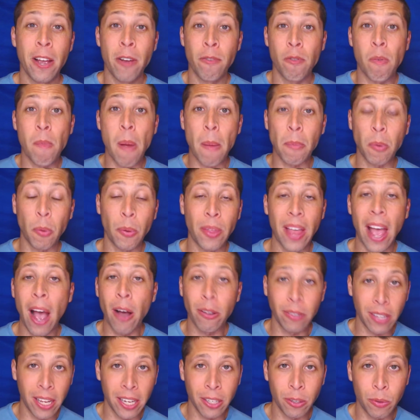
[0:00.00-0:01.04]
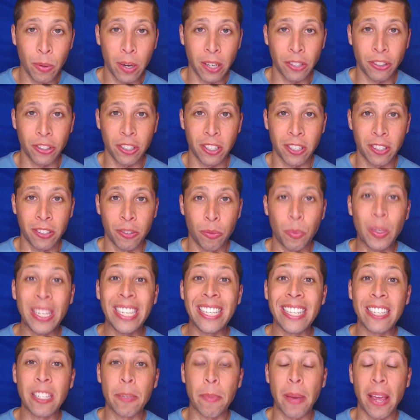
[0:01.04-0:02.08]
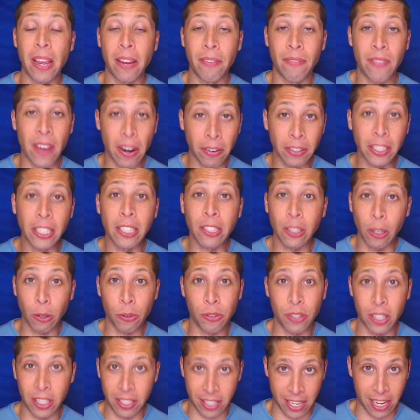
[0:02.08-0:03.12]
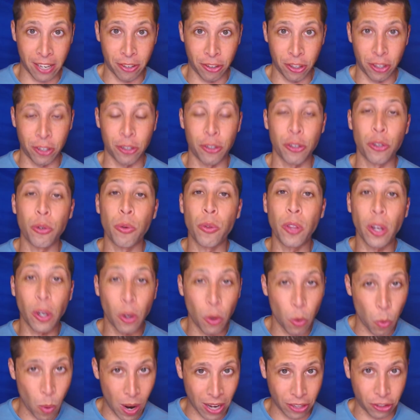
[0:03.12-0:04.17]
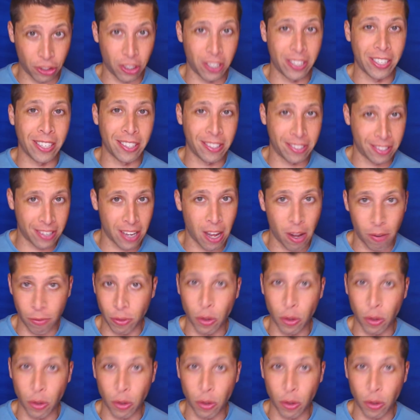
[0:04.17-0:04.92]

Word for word: Remember, with outline questions, we need to pay very close attention to the question itself.